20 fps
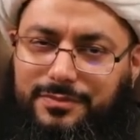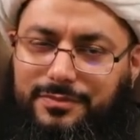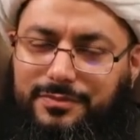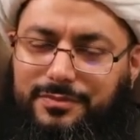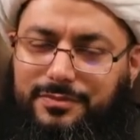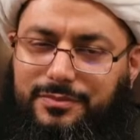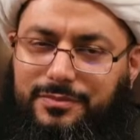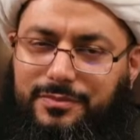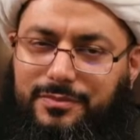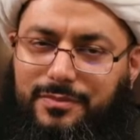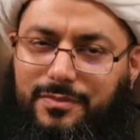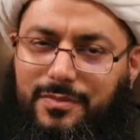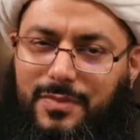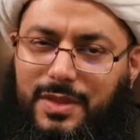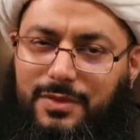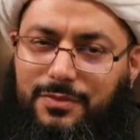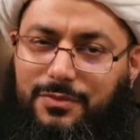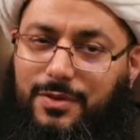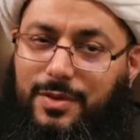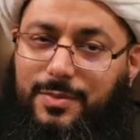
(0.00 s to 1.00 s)
uh, ilk
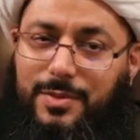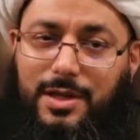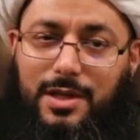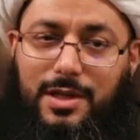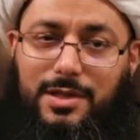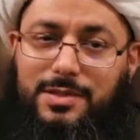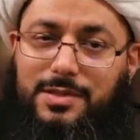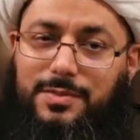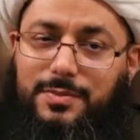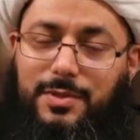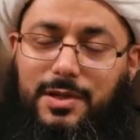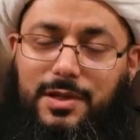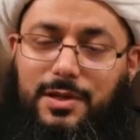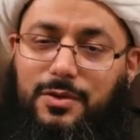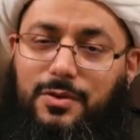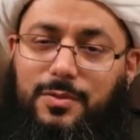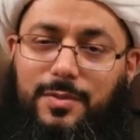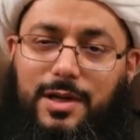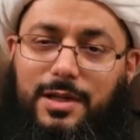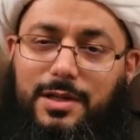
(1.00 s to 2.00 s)
have done the same
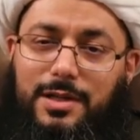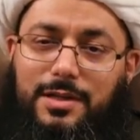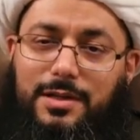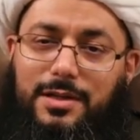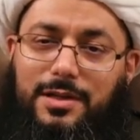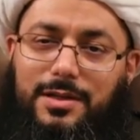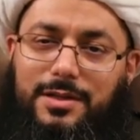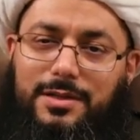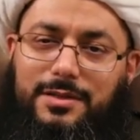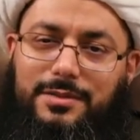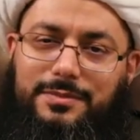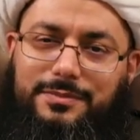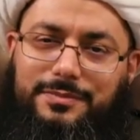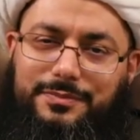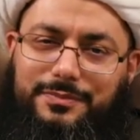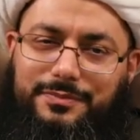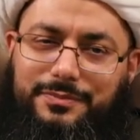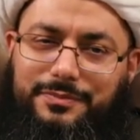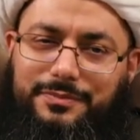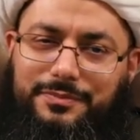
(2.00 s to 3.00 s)
when it came
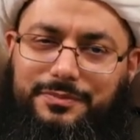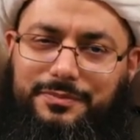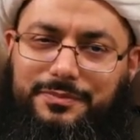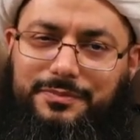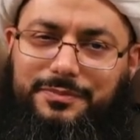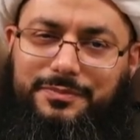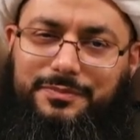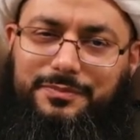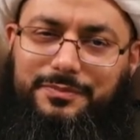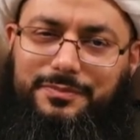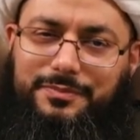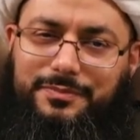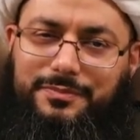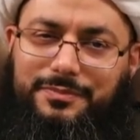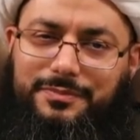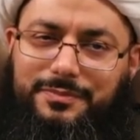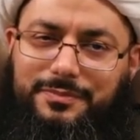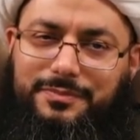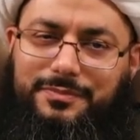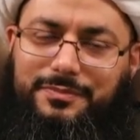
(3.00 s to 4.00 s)
to the Sunnah
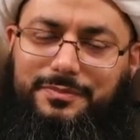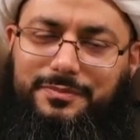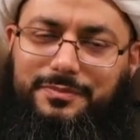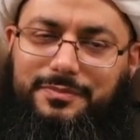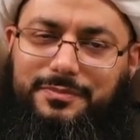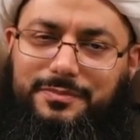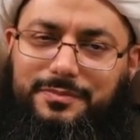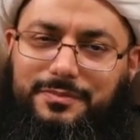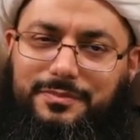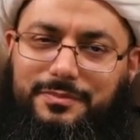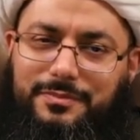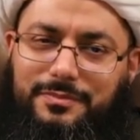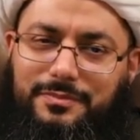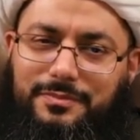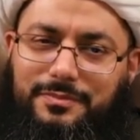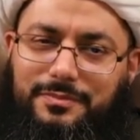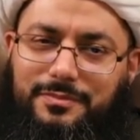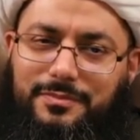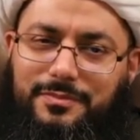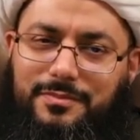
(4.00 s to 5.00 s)
and the Prophet's
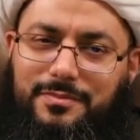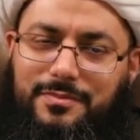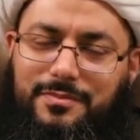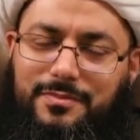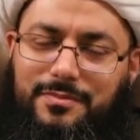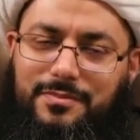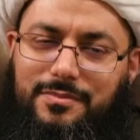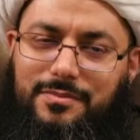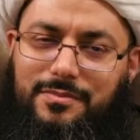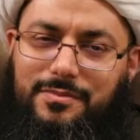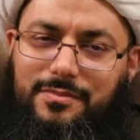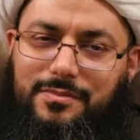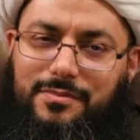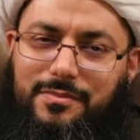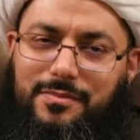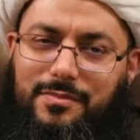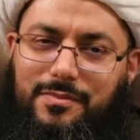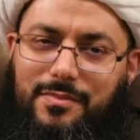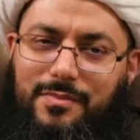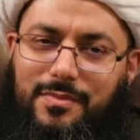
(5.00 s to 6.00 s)
narrations.
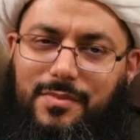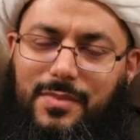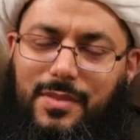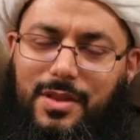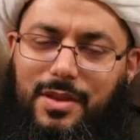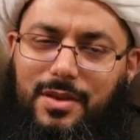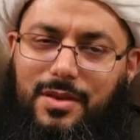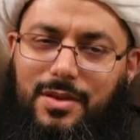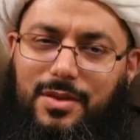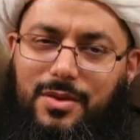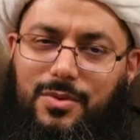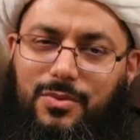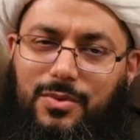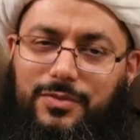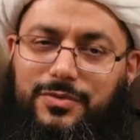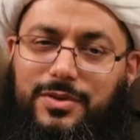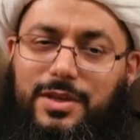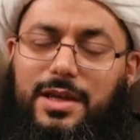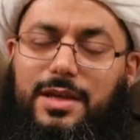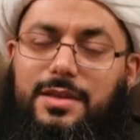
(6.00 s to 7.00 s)
So they will not
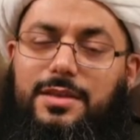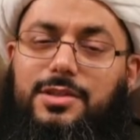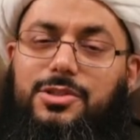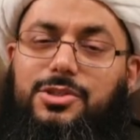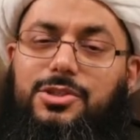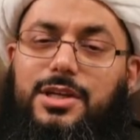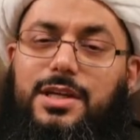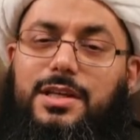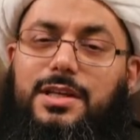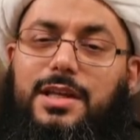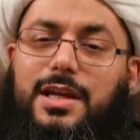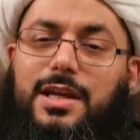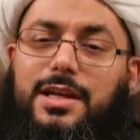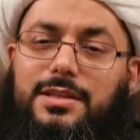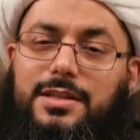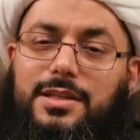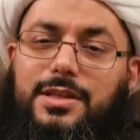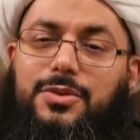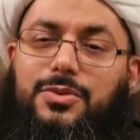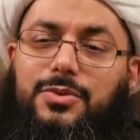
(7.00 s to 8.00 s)
endure and
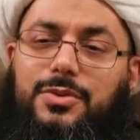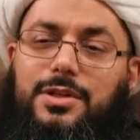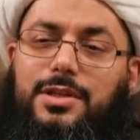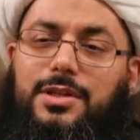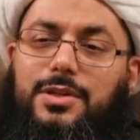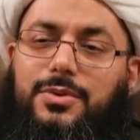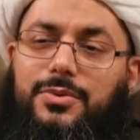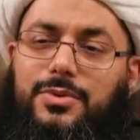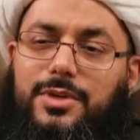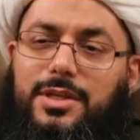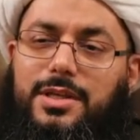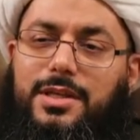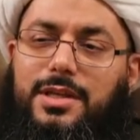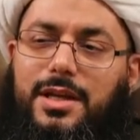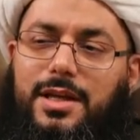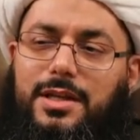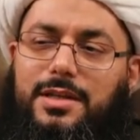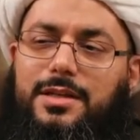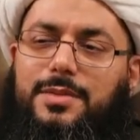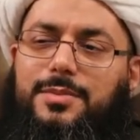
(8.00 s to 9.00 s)
cannot endure Allah's
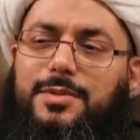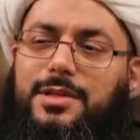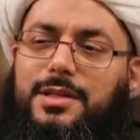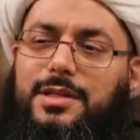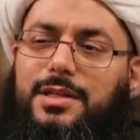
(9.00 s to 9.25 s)
punishment.